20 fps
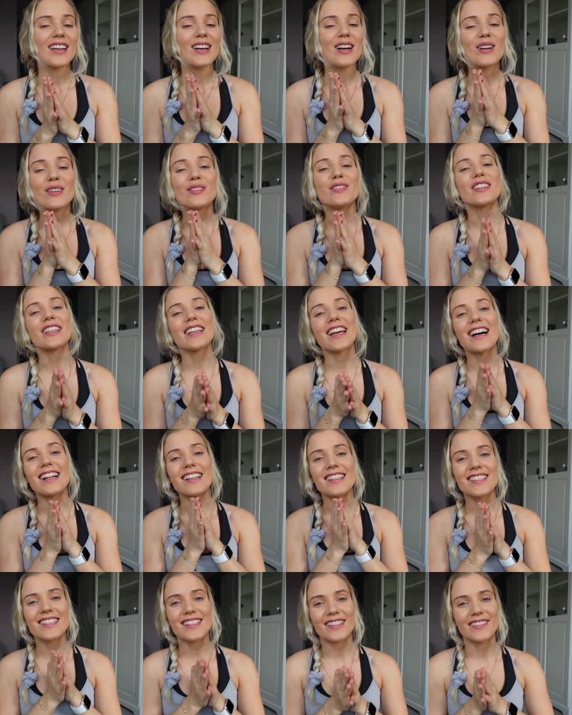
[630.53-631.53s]
Hopefully
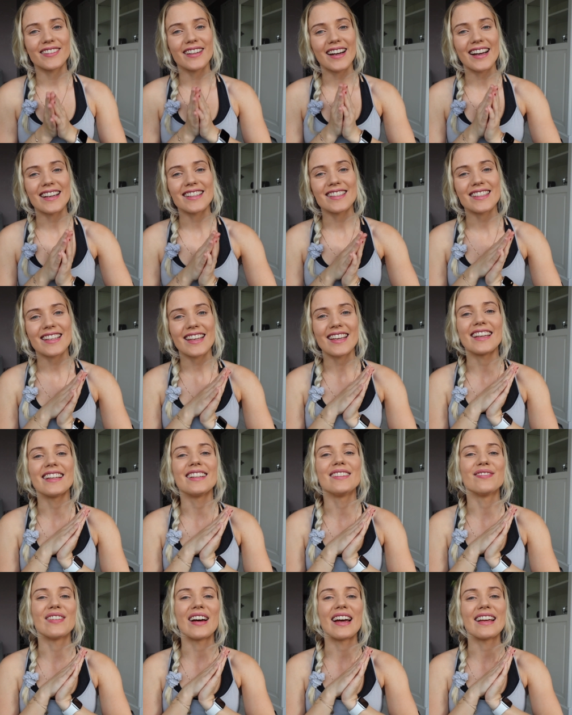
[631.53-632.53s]
I'll see you guys
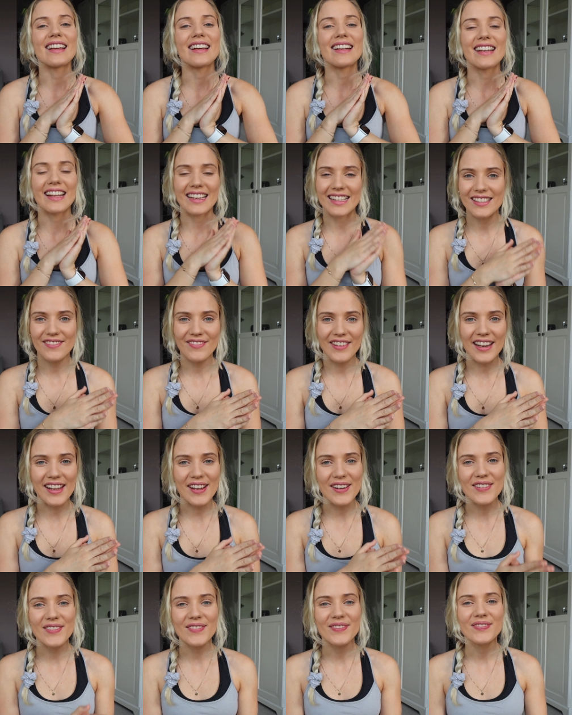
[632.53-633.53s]
in my next
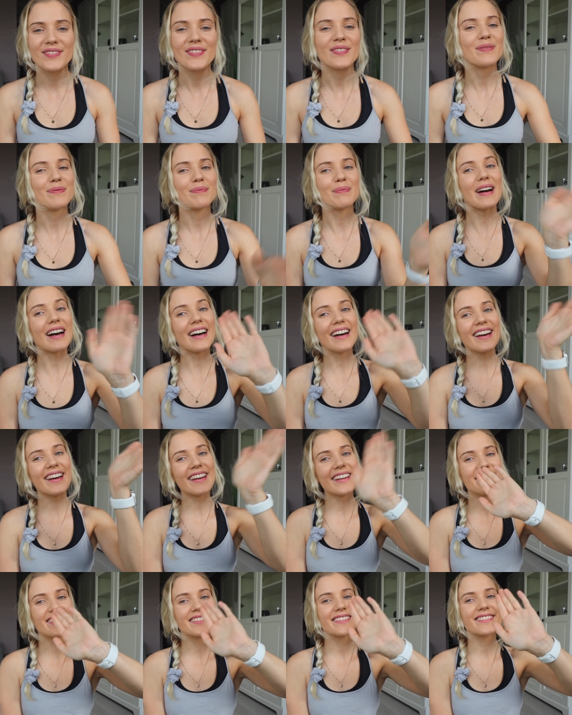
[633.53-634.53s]
video.
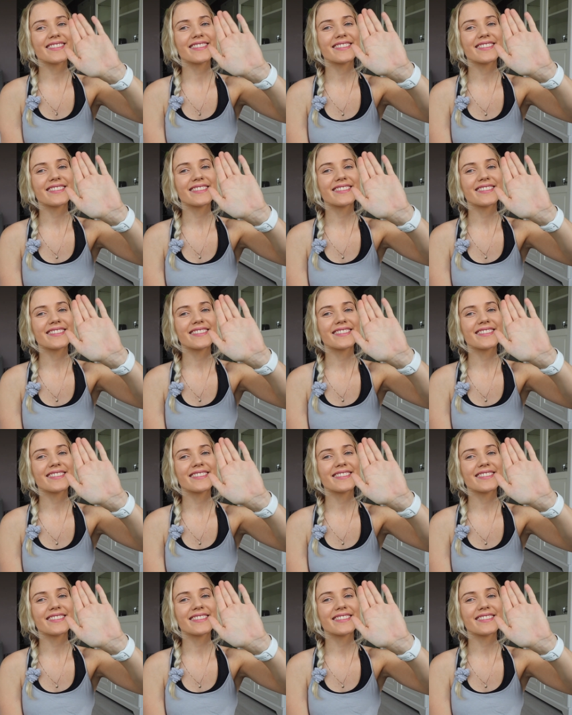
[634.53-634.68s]
Bye!